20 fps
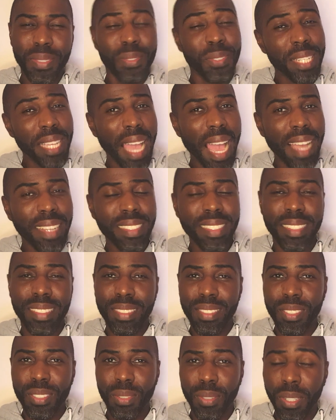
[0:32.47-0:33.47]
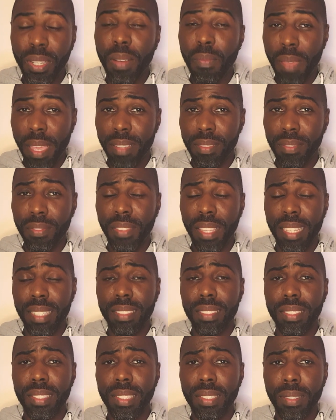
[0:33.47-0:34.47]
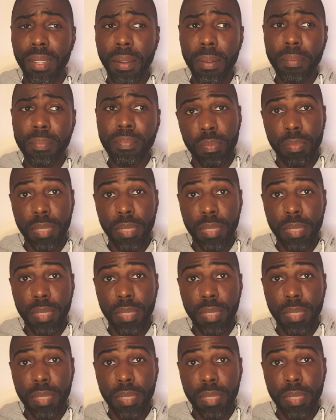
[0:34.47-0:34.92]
react and to comment things, you know.